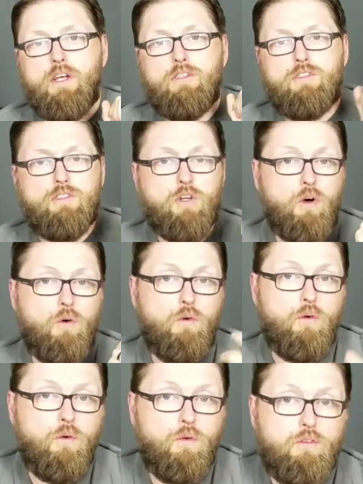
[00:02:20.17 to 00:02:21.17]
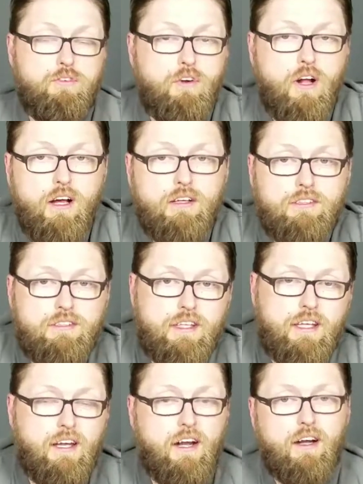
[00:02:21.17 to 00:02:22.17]
So for us
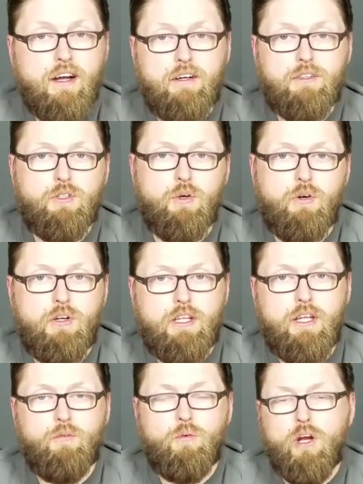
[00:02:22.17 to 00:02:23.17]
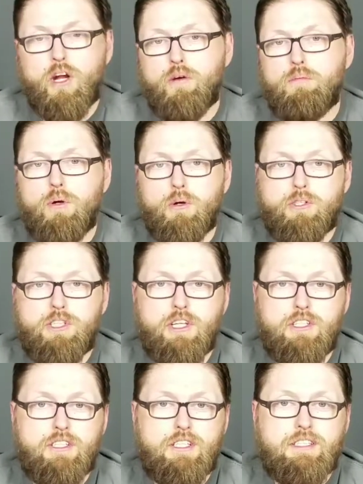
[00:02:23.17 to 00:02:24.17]
in our household, and what our approach
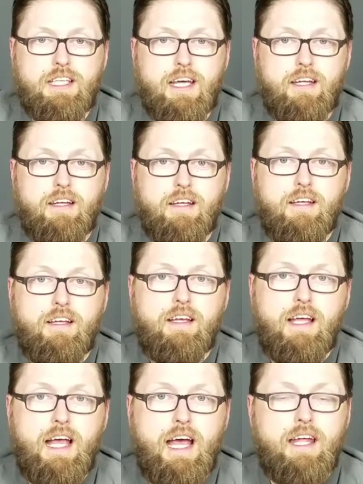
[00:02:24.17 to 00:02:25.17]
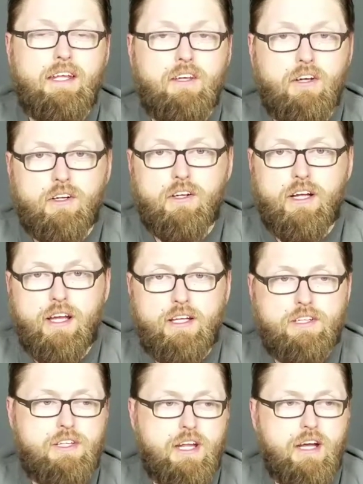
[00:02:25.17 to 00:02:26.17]
is that at a younger
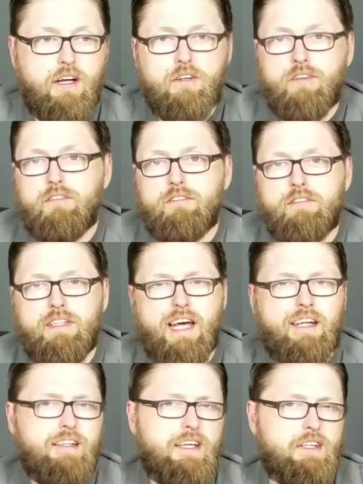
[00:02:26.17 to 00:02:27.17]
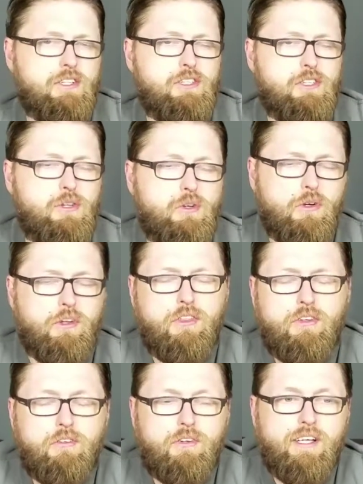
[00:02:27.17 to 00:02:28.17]
age, now not at the age of 2 or
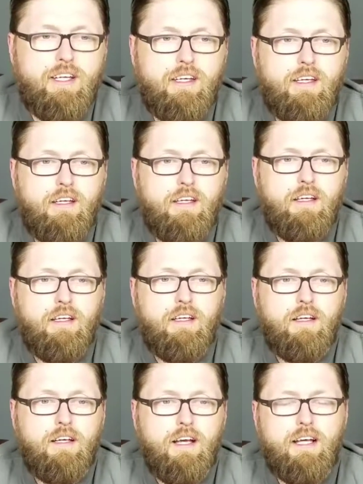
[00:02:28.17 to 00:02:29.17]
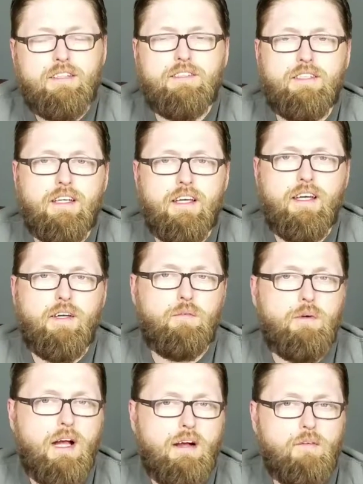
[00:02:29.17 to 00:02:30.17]
3, I'd say
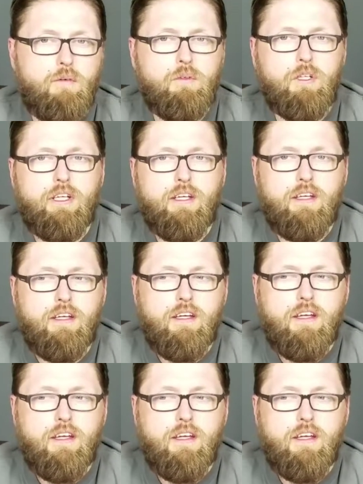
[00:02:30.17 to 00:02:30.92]
probably,